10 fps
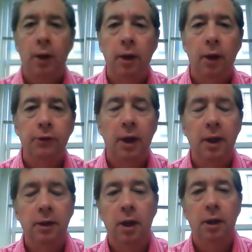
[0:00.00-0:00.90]
I'll
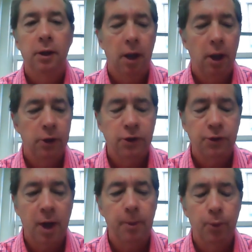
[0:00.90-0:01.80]
say just
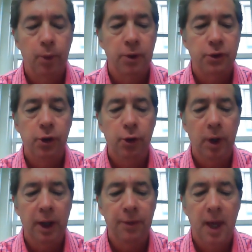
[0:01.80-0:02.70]
a couple of words
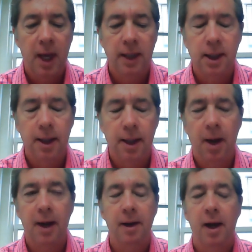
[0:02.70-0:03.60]
too. In that
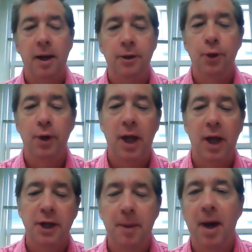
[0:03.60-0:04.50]
you had
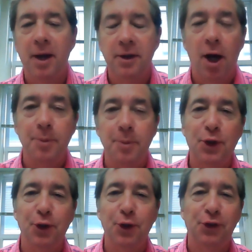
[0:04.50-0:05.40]
asked me about
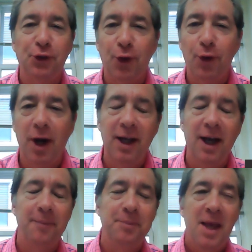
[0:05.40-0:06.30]
obstacles, and so
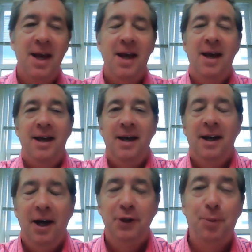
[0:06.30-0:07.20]

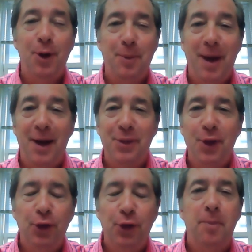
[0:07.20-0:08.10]
I spoke about
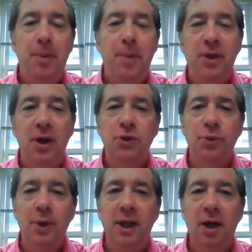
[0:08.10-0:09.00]
those. But there's
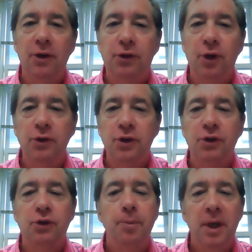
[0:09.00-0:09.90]
really also
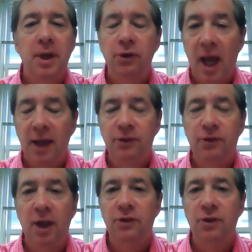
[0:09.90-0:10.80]
just tremendous
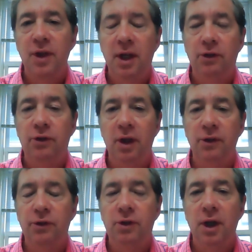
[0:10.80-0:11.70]
assets that
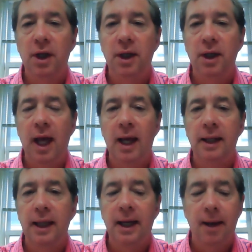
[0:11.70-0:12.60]
exist,
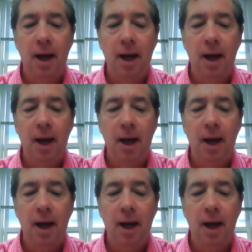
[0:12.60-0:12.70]
and